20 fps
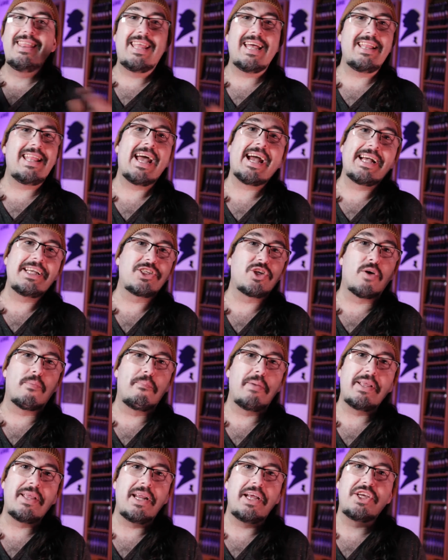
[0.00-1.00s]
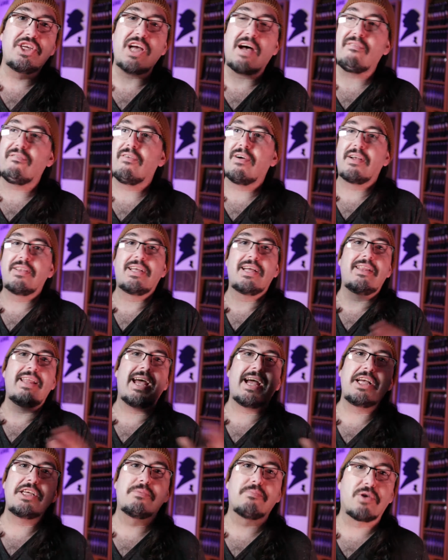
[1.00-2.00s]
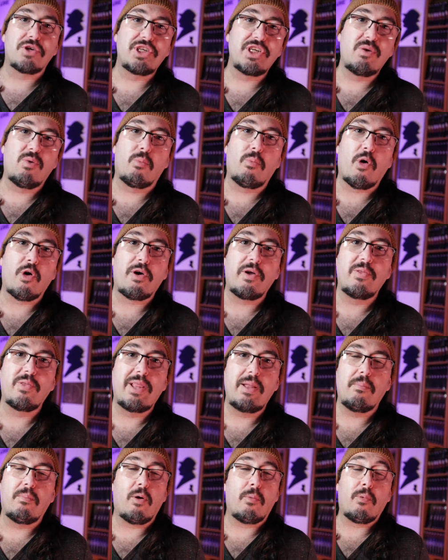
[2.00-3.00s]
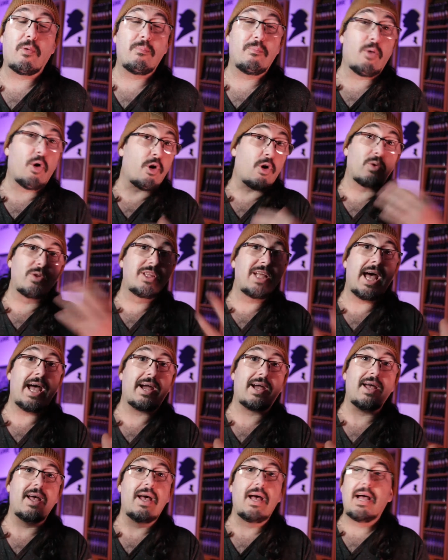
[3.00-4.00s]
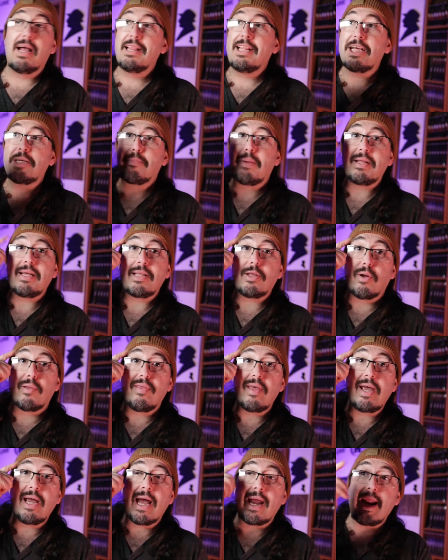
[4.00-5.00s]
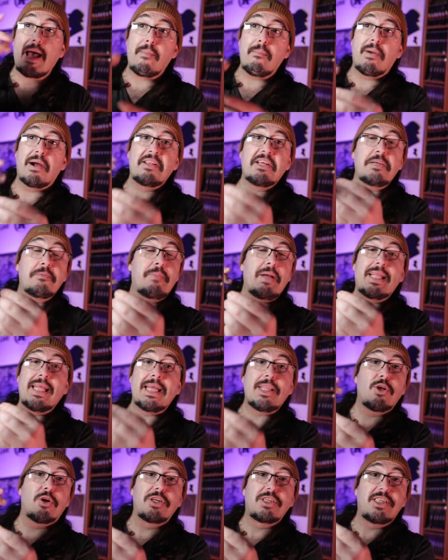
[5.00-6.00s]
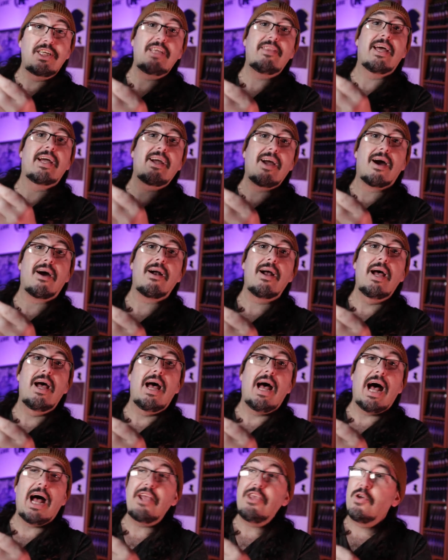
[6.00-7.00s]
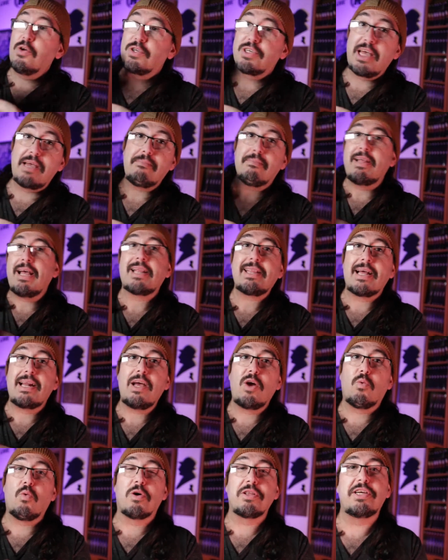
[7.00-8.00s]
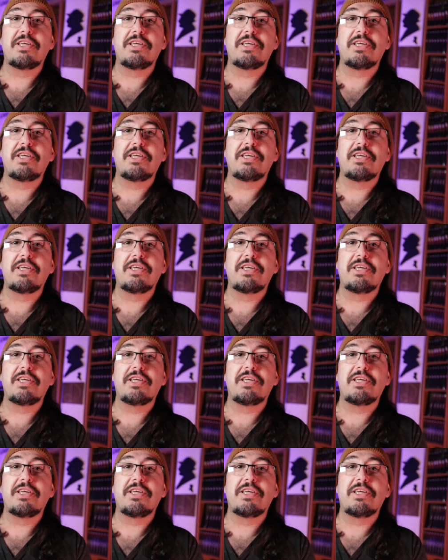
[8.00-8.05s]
The deck is completely shuffled. The deck is possible borrowed, borrow deck. The spectator think a number. The spectator see the card, and you say immediately what